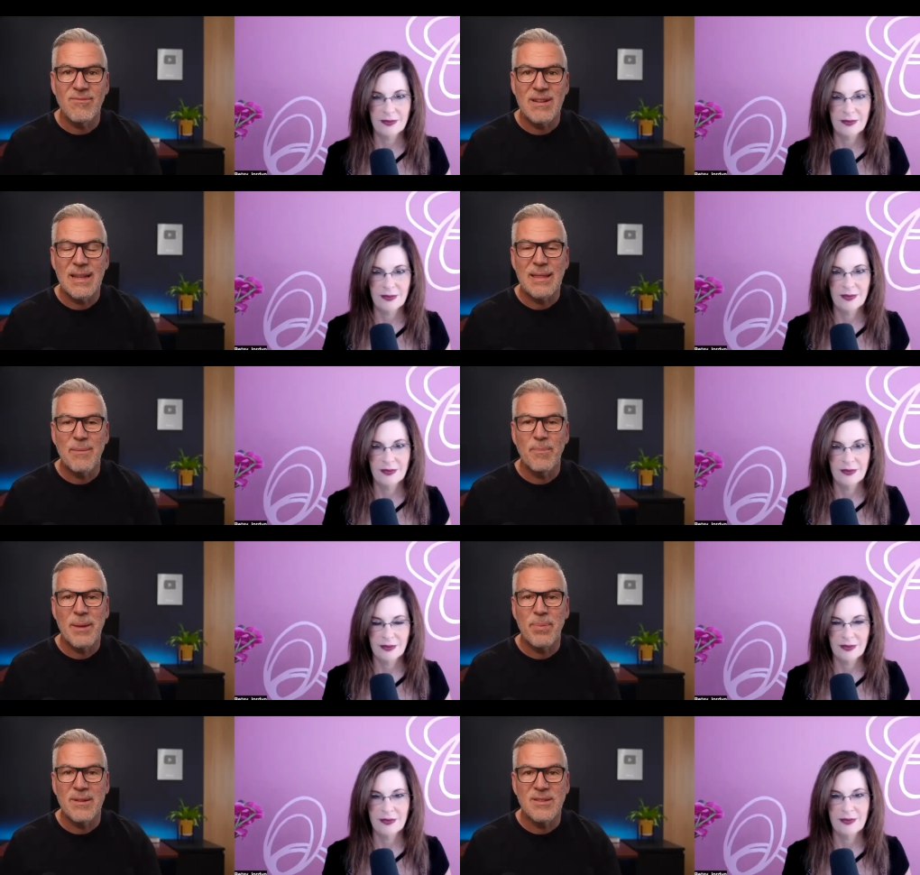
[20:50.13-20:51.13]
Speaker 1: really think
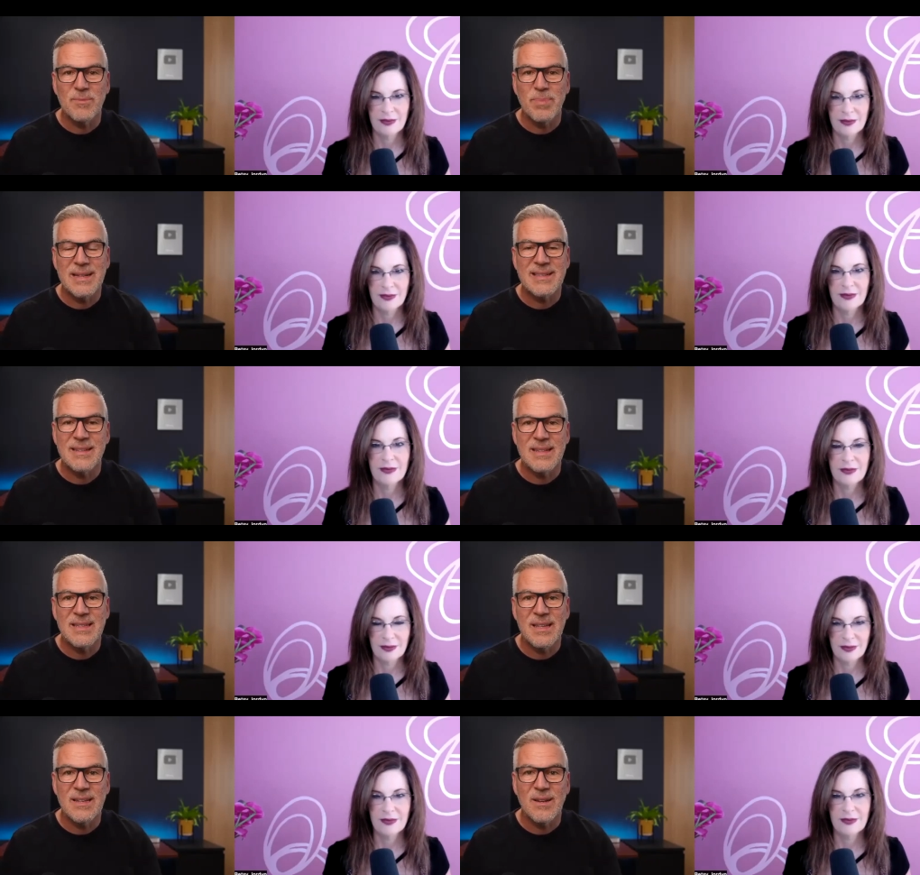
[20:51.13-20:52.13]
people would just be
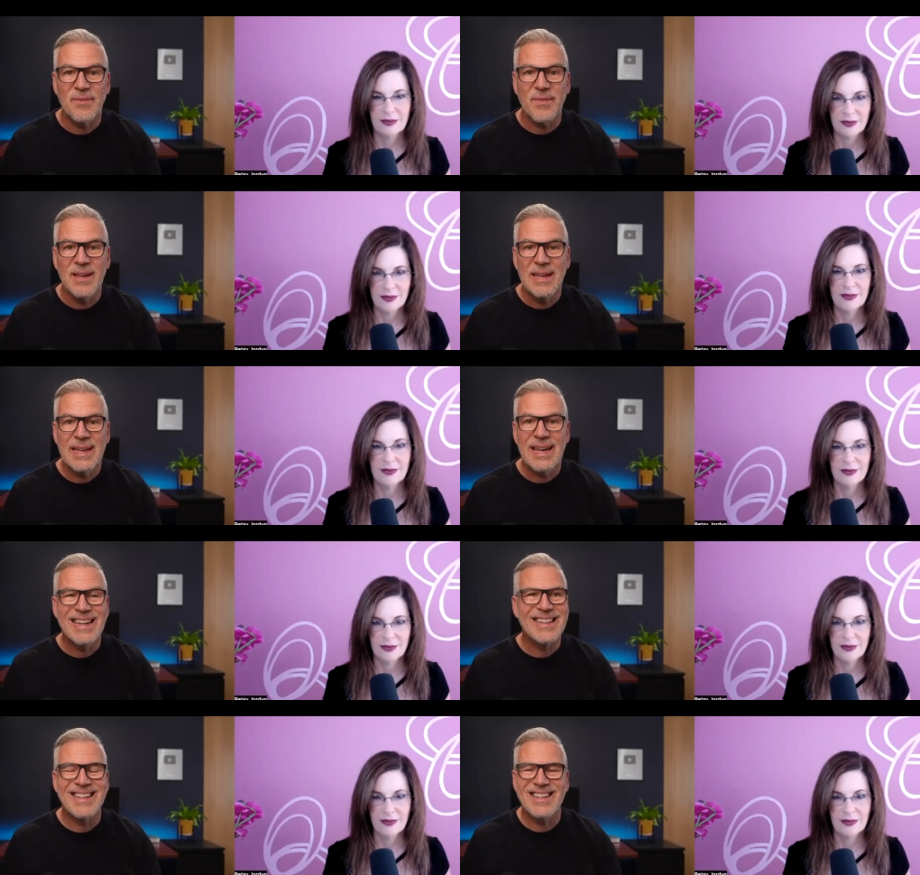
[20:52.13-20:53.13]
instantly turned off
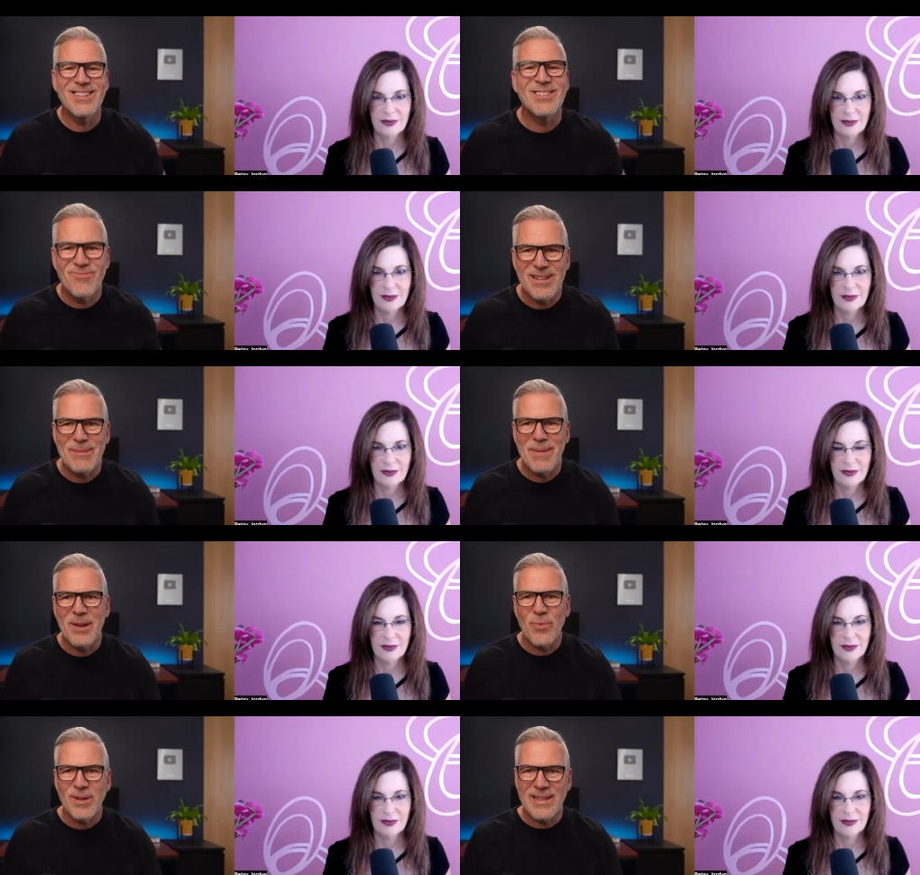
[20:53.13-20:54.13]
and it doesn't really
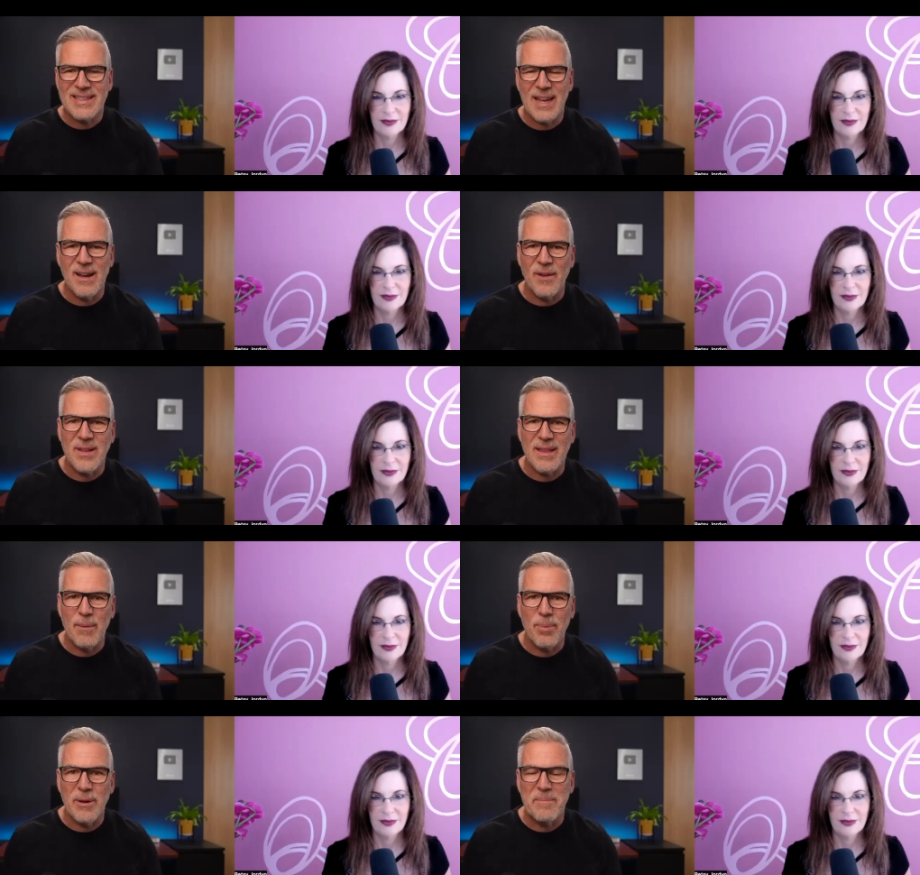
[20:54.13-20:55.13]
matter what you say after
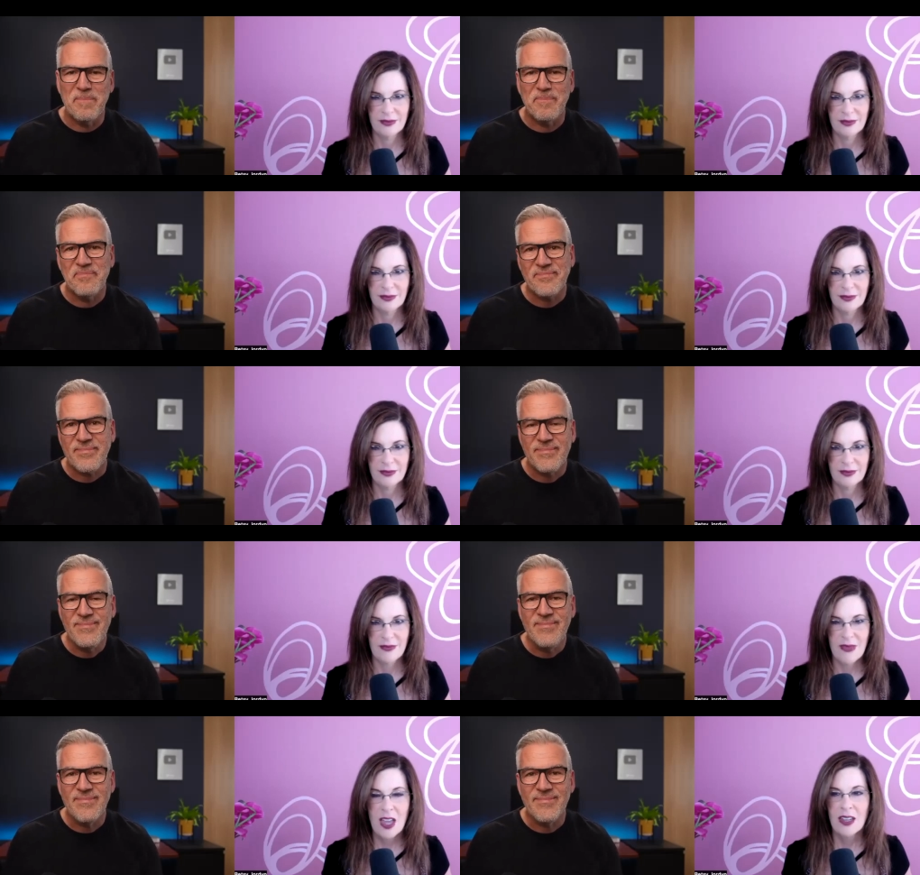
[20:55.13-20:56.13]
that point
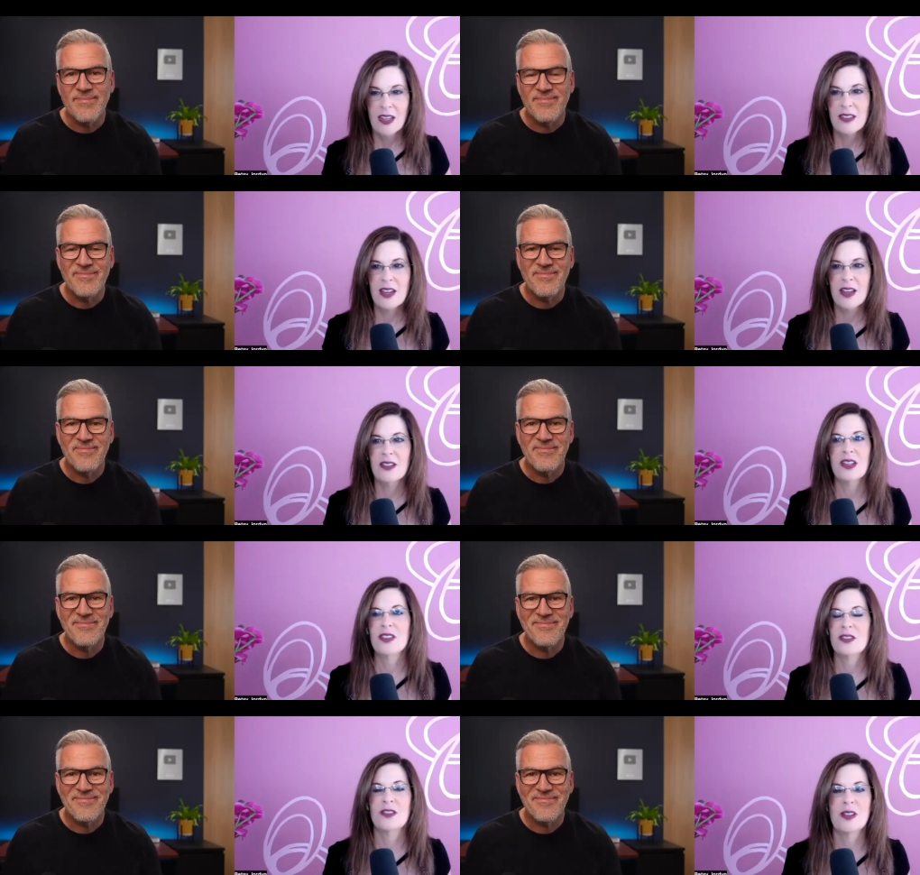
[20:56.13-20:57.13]
Speaker 2: yeah, it's kind of
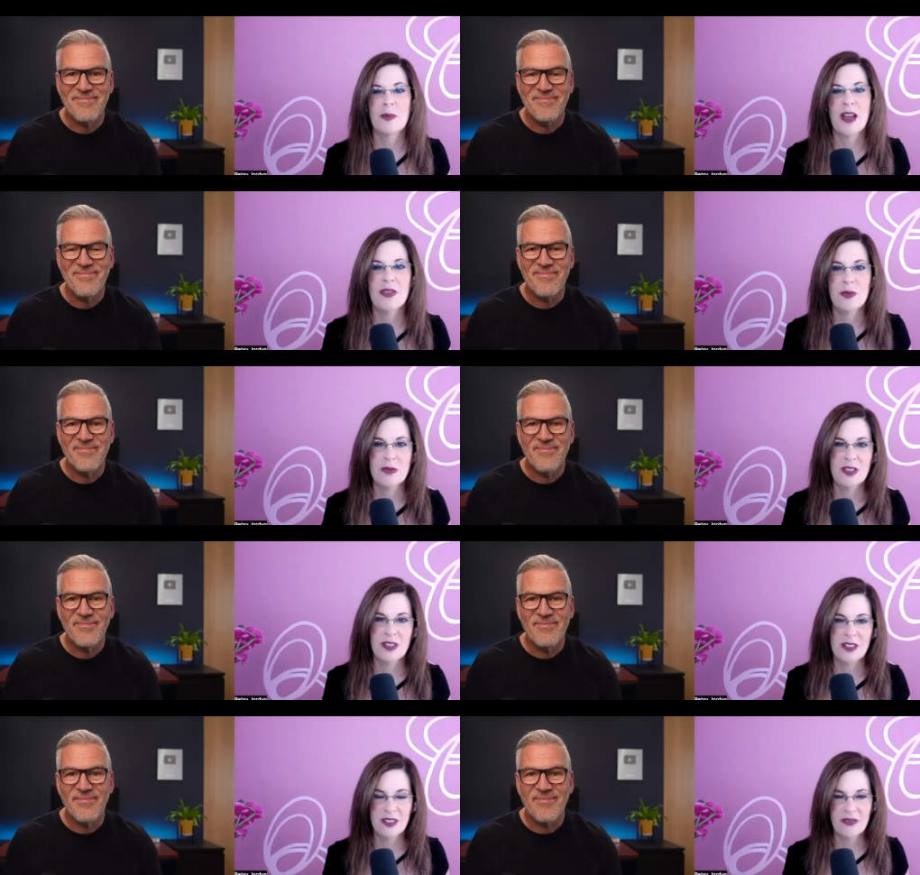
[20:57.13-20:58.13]
like the dirty bathrooms
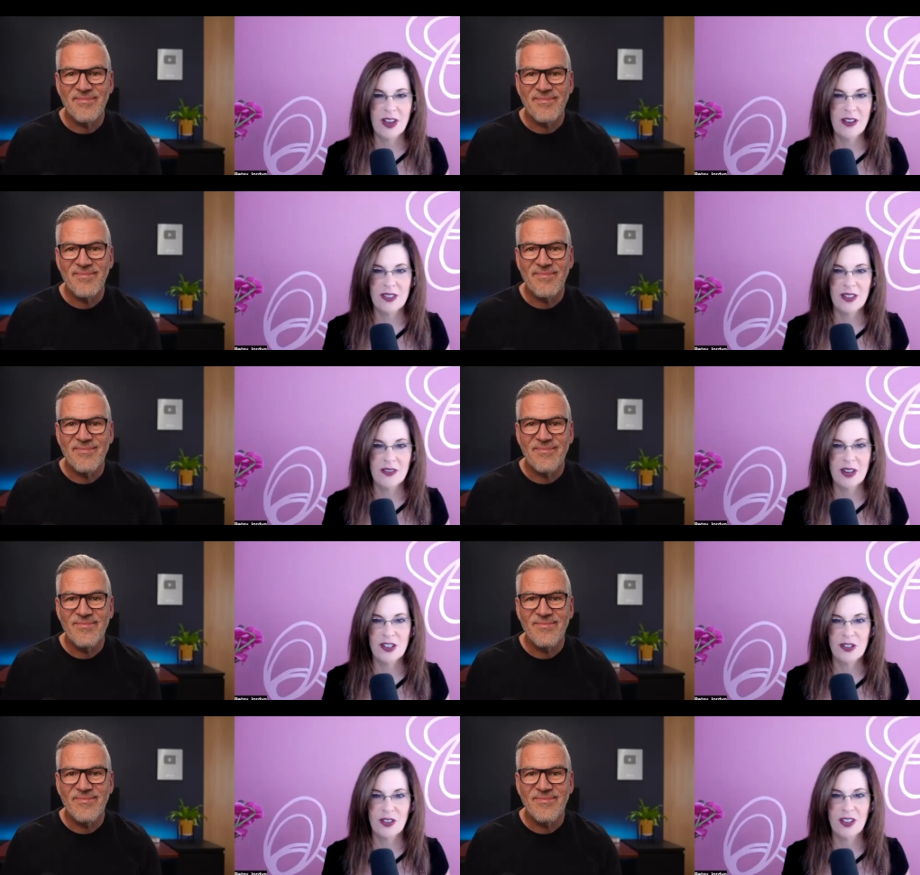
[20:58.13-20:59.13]
in a five star
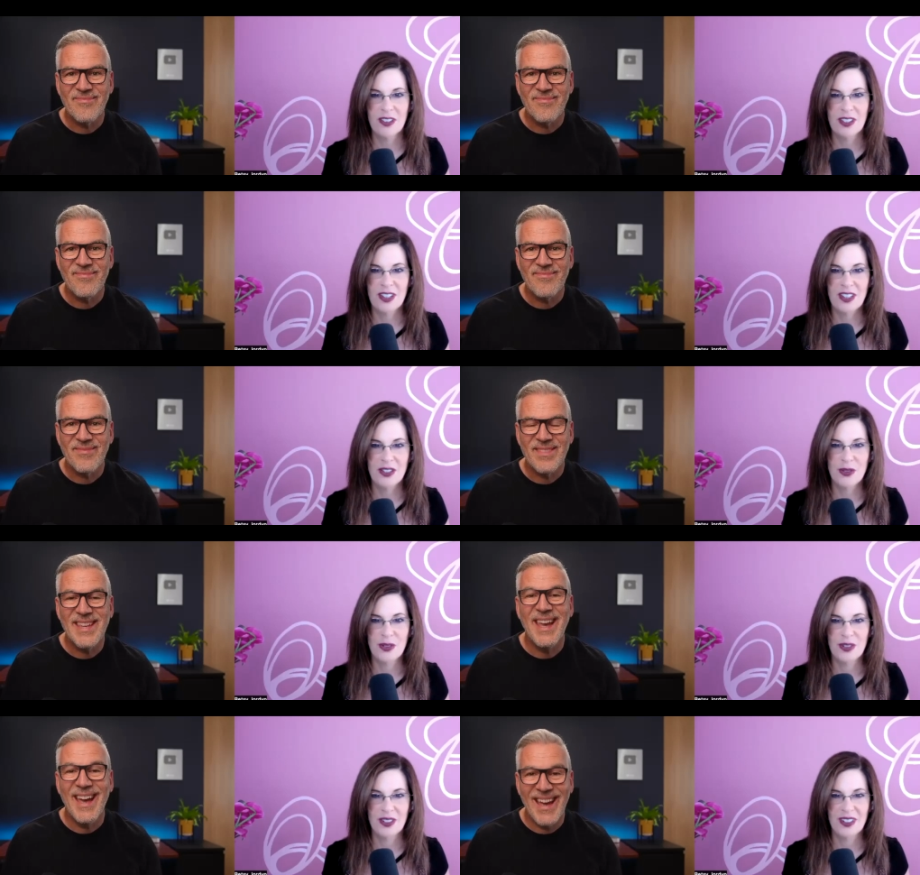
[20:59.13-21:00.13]
restaurant. Like
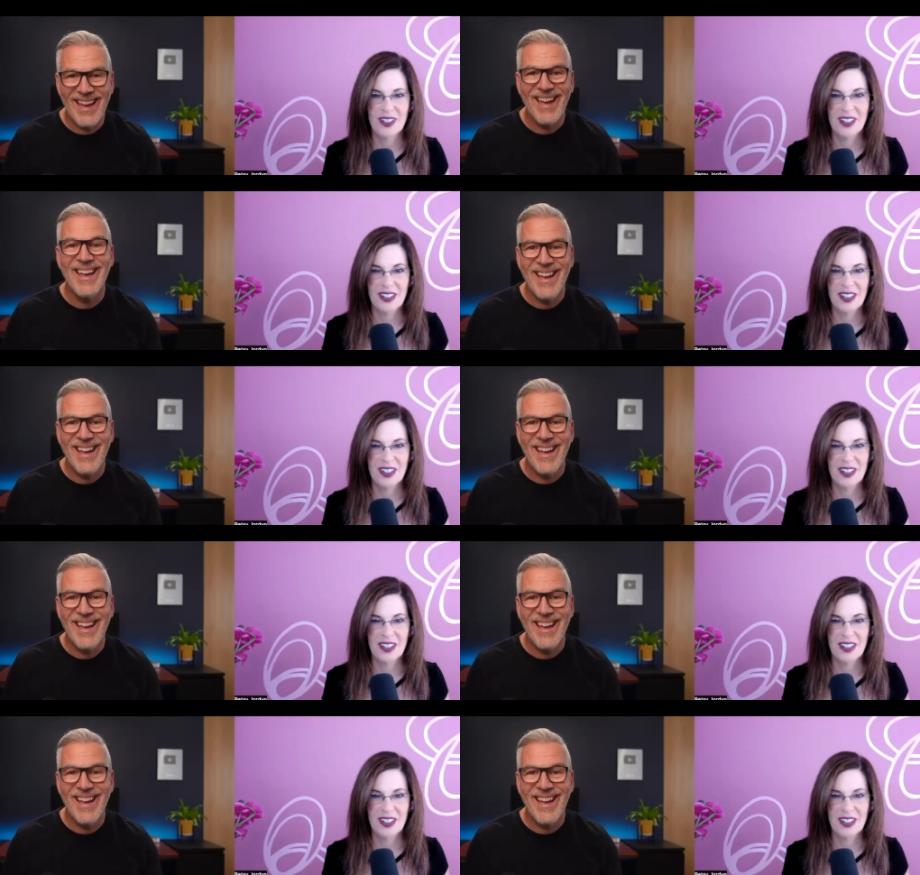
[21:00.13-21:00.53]
you, it,